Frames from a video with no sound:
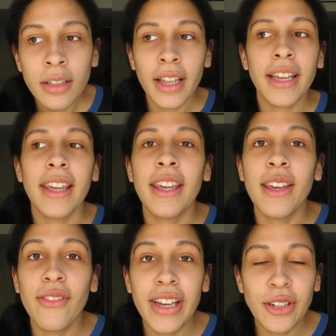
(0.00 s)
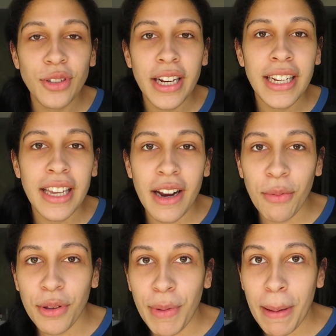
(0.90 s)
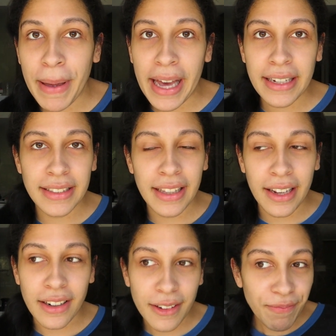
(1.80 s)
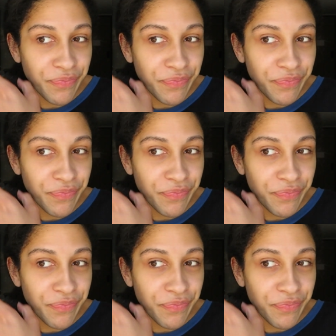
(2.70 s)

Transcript: like heaving, trying to get up with my bags, and like